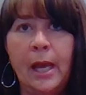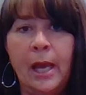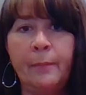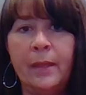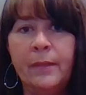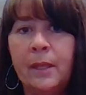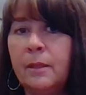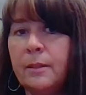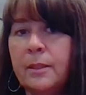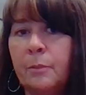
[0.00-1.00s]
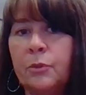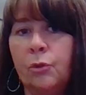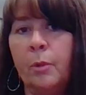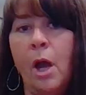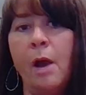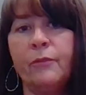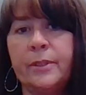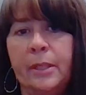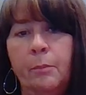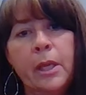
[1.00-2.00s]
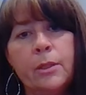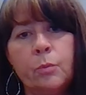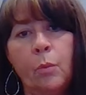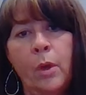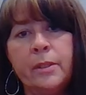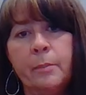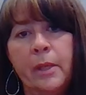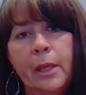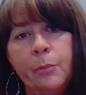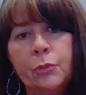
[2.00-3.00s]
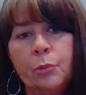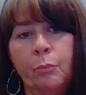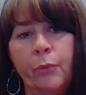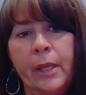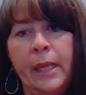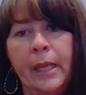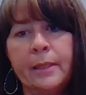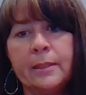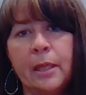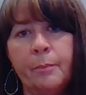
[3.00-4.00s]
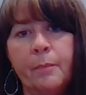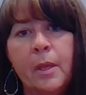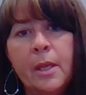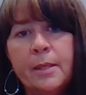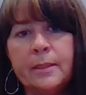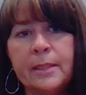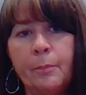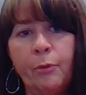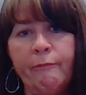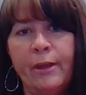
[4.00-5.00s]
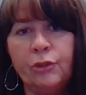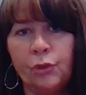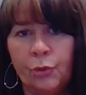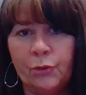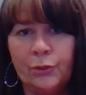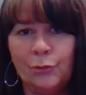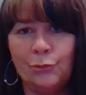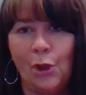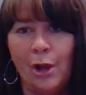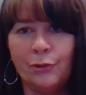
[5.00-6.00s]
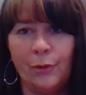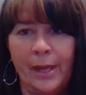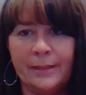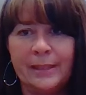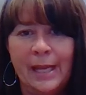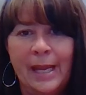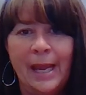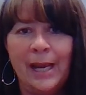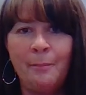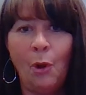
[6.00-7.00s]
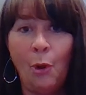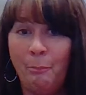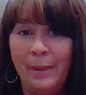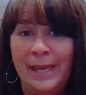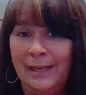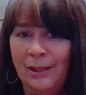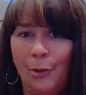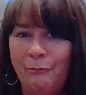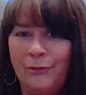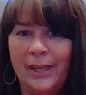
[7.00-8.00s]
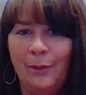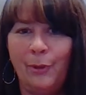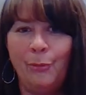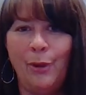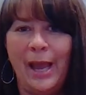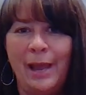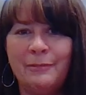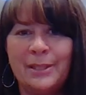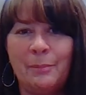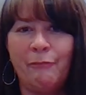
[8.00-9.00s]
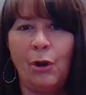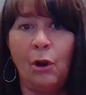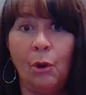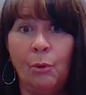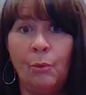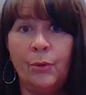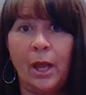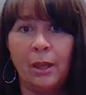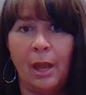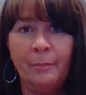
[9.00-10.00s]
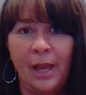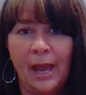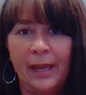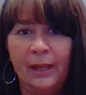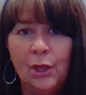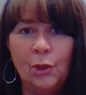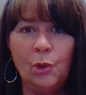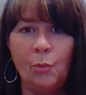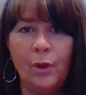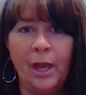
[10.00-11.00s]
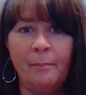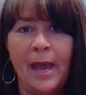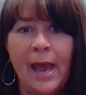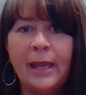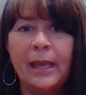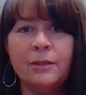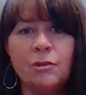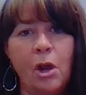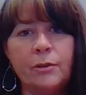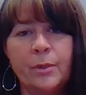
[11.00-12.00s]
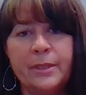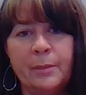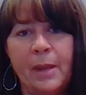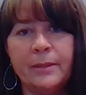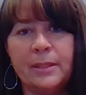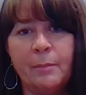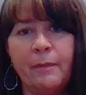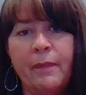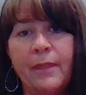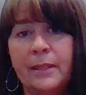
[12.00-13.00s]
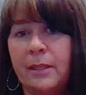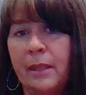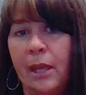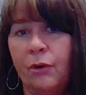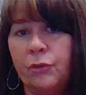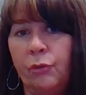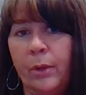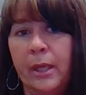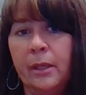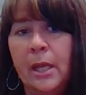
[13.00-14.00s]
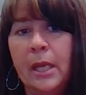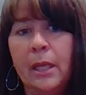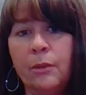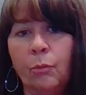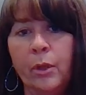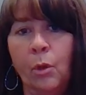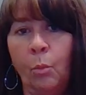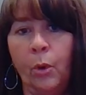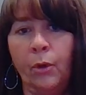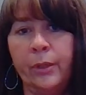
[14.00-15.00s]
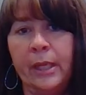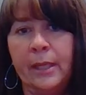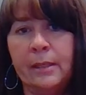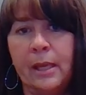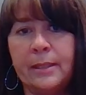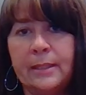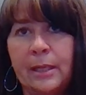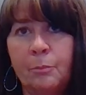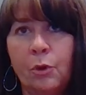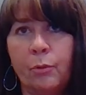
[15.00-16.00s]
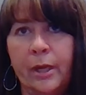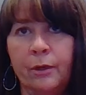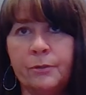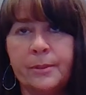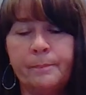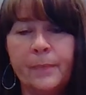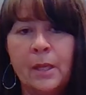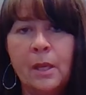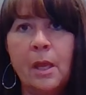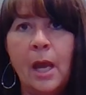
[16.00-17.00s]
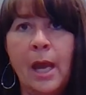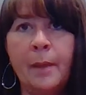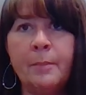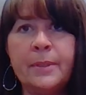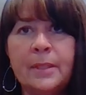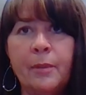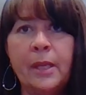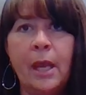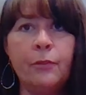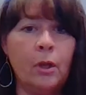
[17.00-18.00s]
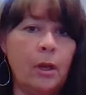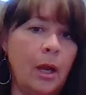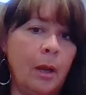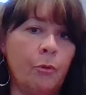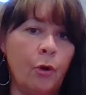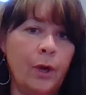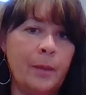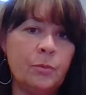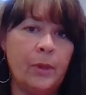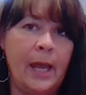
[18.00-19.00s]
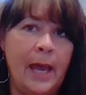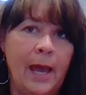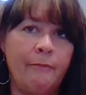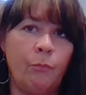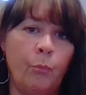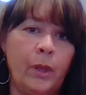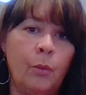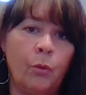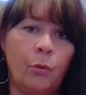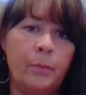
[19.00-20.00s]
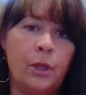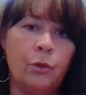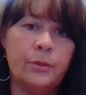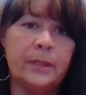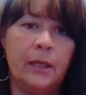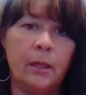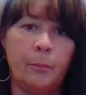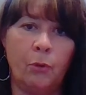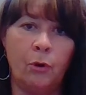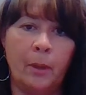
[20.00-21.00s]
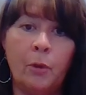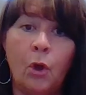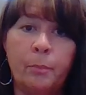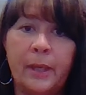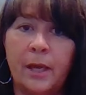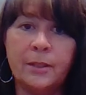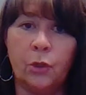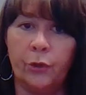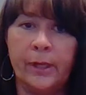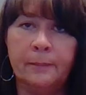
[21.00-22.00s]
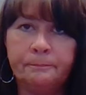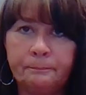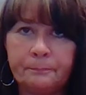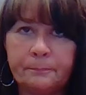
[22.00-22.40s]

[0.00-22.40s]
Um, and then some Zoom conferencing because we want to be able to bring in some STEM professionals to talk to us. And I'm hoping, hopefully, we will have some of our own alumni who will come back and talk to us about some of the things that they are doing in the real world in STEM careers. Um, some of the other um, programs we have, we will be using a program called Because Learning.